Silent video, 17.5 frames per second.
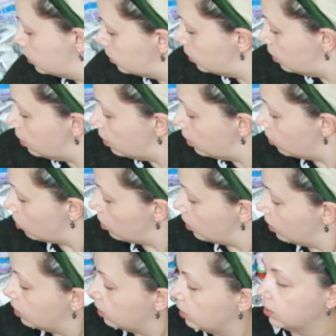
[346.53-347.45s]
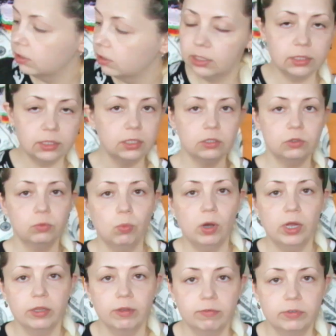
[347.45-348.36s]
So this is
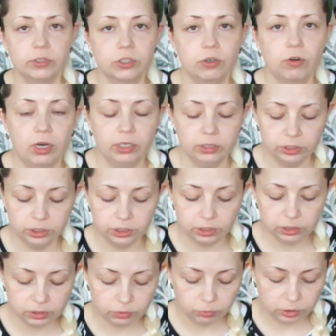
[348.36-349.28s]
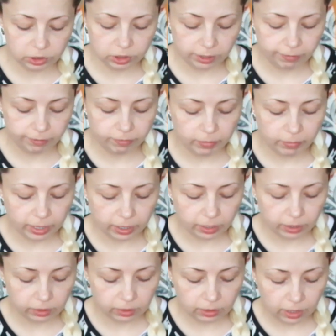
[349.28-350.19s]
one of the scrunchies which I've
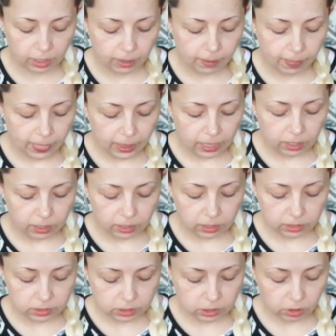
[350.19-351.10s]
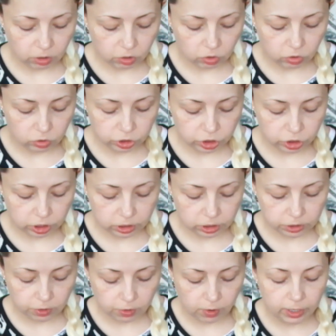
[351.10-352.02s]
made. It's a crochet
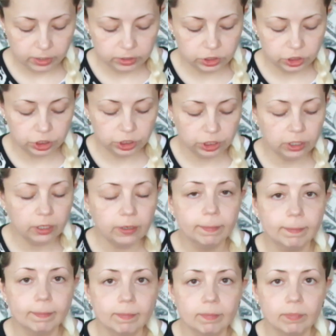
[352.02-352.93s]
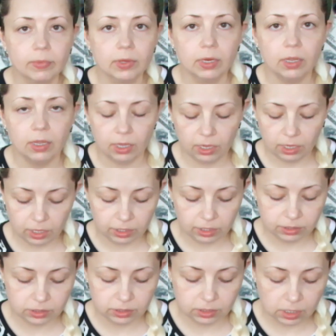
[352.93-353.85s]
scrunchie.
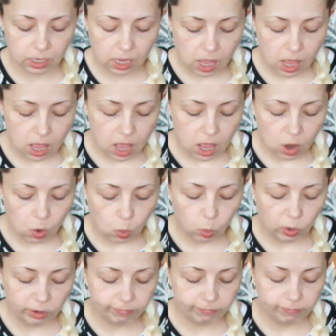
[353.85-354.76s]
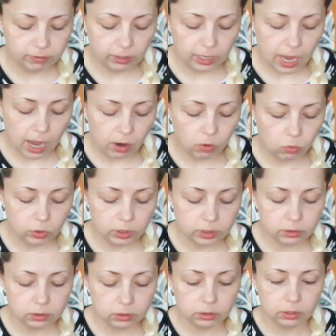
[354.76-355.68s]
It's with
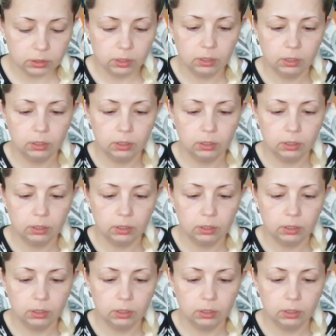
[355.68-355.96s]
flowers.